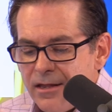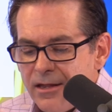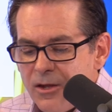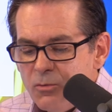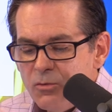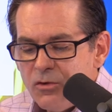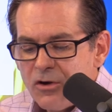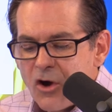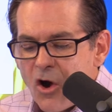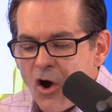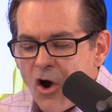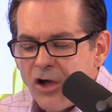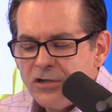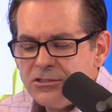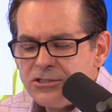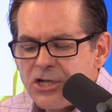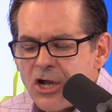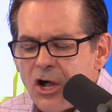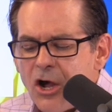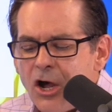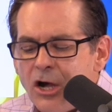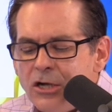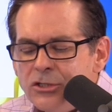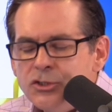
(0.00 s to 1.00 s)
it will cost
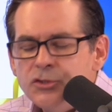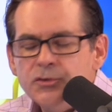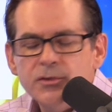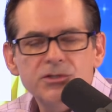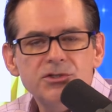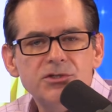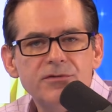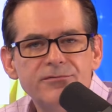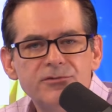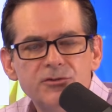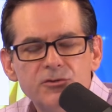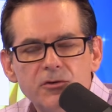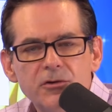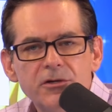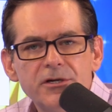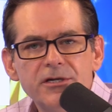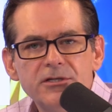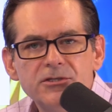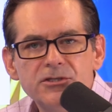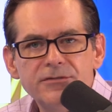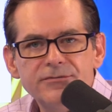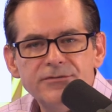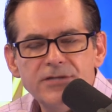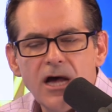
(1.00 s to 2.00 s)
hundreds of
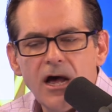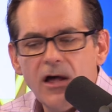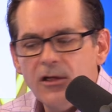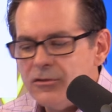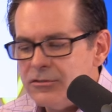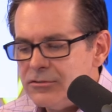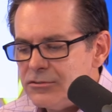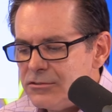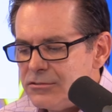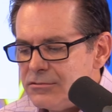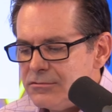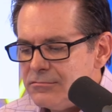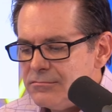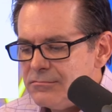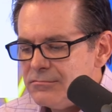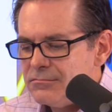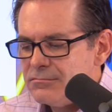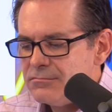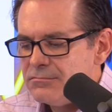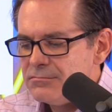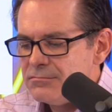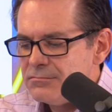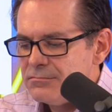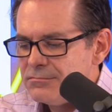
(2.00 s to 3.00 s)
trillions of dollars.
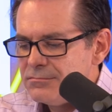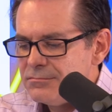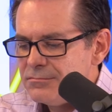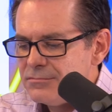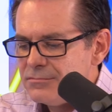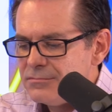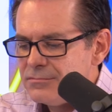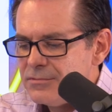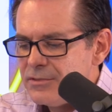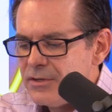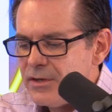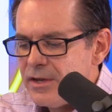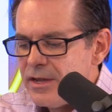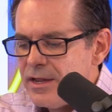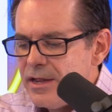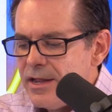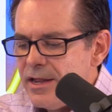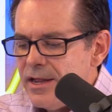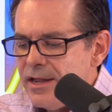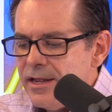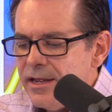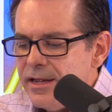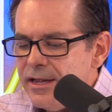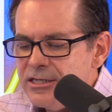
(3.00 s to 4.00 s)

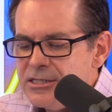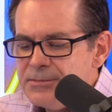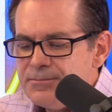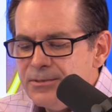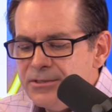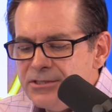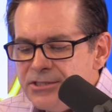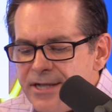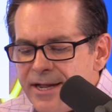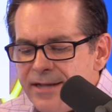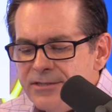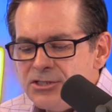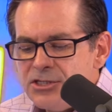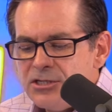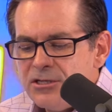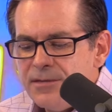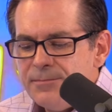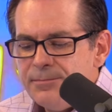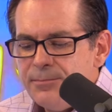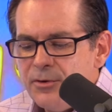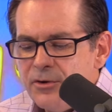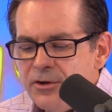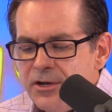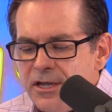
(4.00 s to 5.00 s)
It's
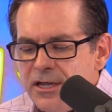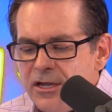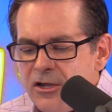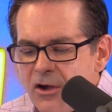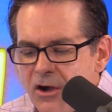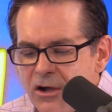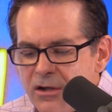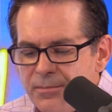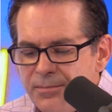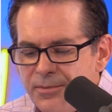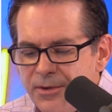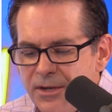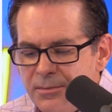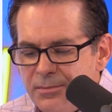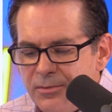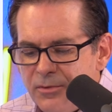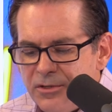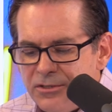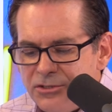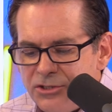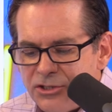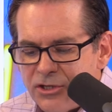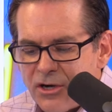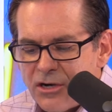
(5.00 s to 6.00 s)
potentially putting young
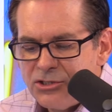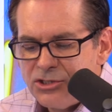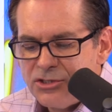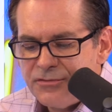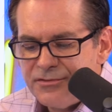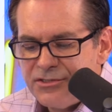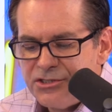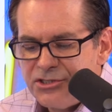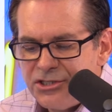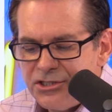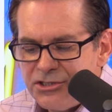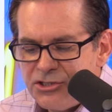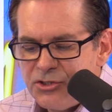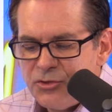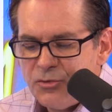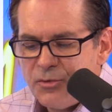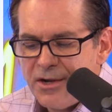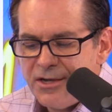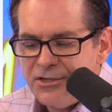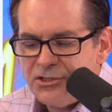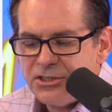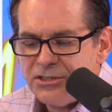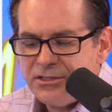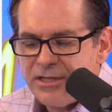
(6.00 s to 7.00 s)
people in charge of a
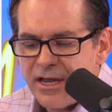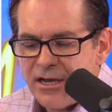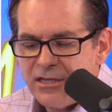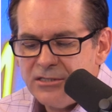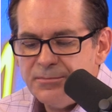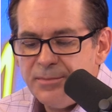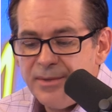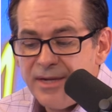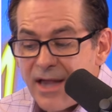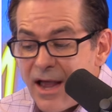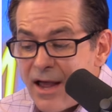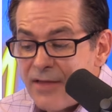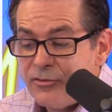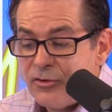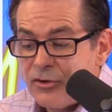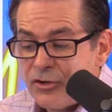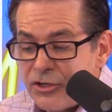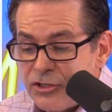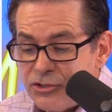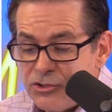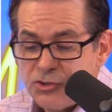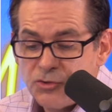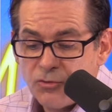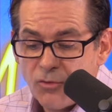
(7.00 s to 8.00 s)
situation that is beyond their
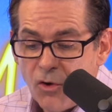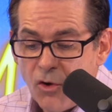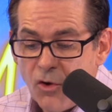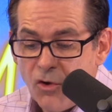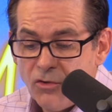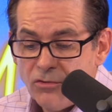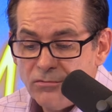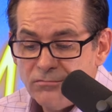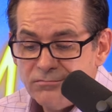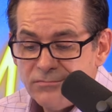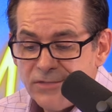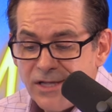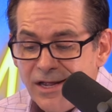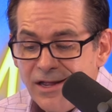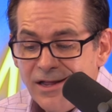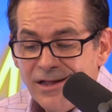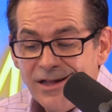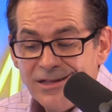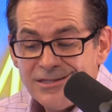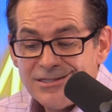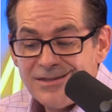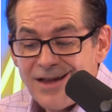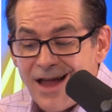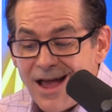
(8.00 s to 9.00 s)
control.
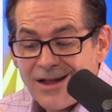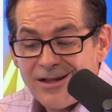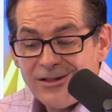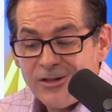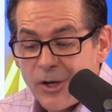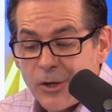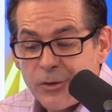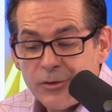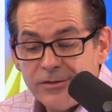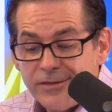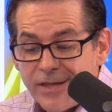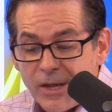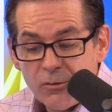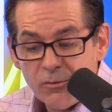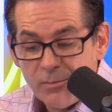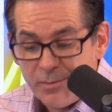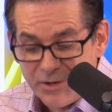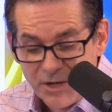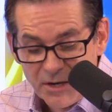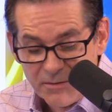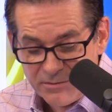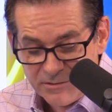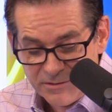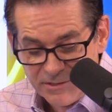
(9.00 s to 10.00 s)
It's not clear that they will
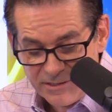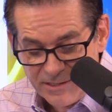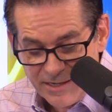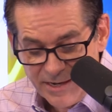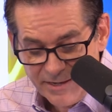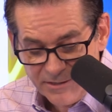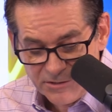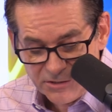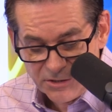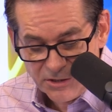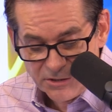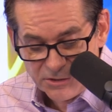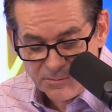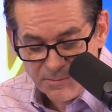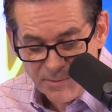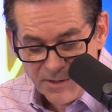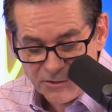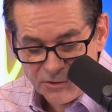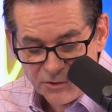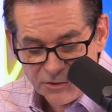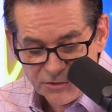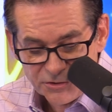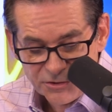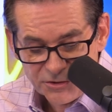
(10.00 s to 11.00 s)
be able to take such
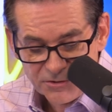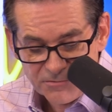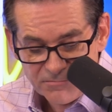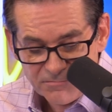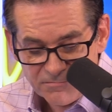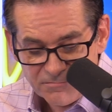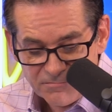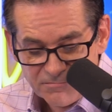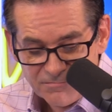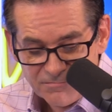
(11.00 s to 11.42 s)
measures,